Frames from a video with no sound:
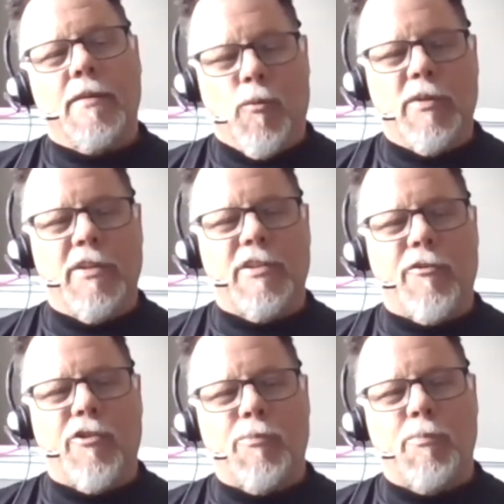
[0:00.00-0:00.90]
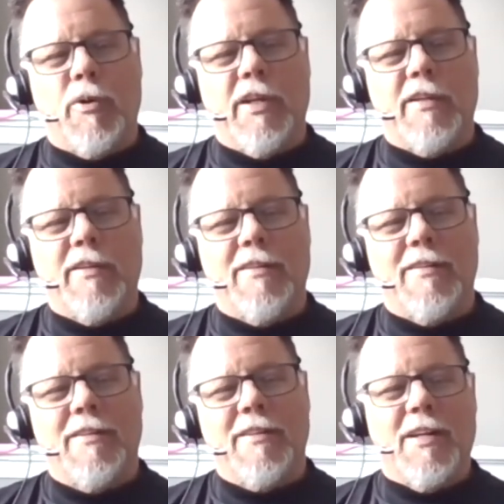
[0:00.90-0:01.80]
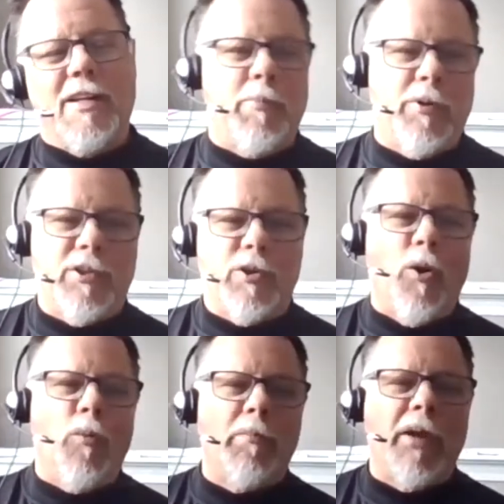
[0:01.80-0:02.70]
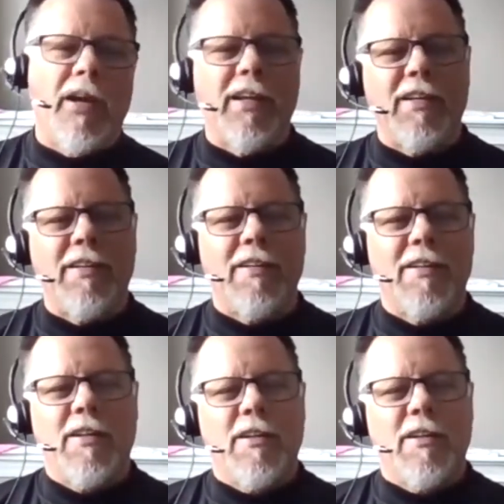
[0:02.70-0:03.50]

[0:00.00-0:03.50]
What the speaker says: The one that they've just put in and put the old one back in?